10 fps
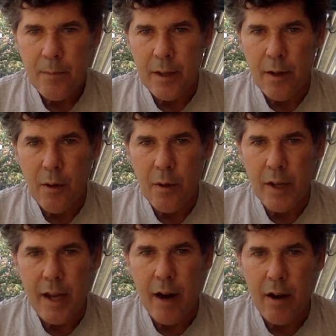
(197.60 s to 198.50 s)

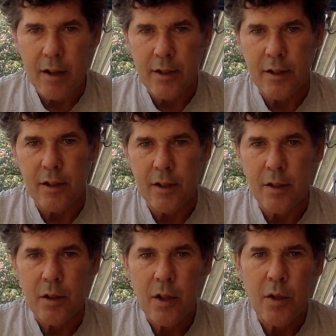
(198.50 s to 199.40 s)
the
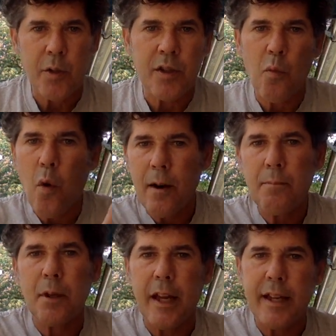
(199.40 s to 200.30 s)
character who's in
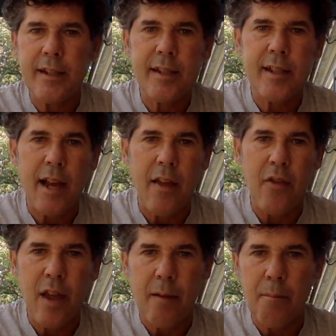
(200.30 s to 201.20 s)
one place,
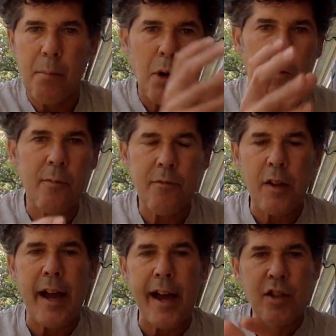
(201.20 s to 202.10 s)
and then boom,
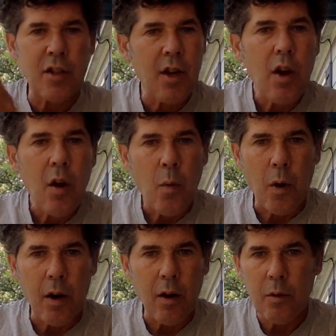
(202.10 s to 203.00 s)
flash,
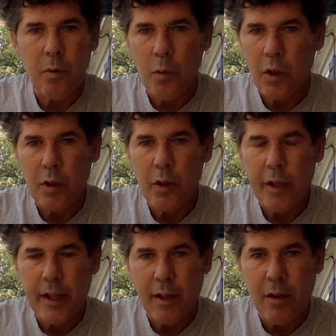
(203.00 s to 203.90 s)
we're
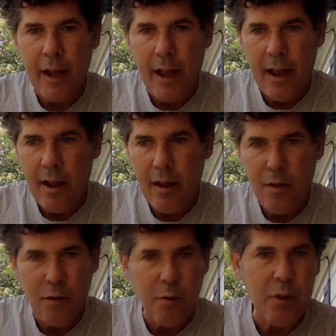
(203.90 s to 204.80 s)
looking
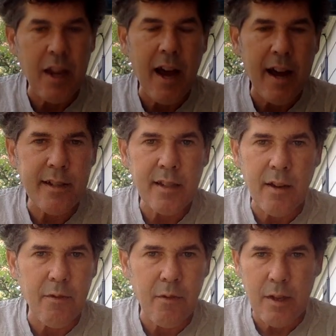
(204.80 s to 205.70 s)
through the eyes
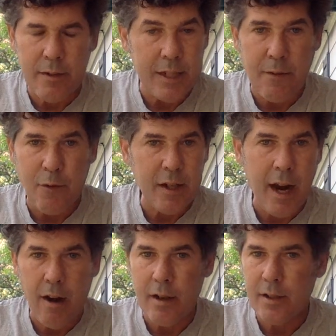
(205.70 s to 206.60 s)
of a different
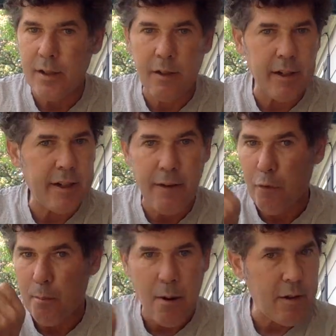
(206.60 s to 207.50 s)
character in a
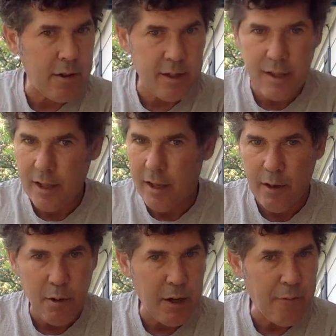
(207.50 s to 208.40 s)
different part of the
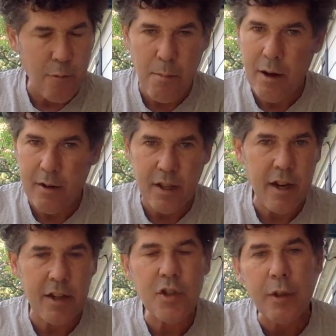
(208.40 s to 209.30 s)
city or a different part of the
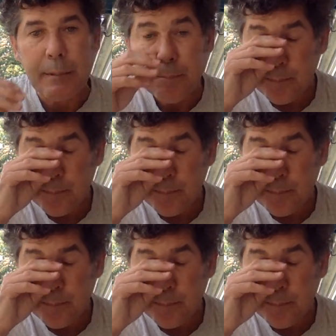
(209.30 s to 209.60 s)
country.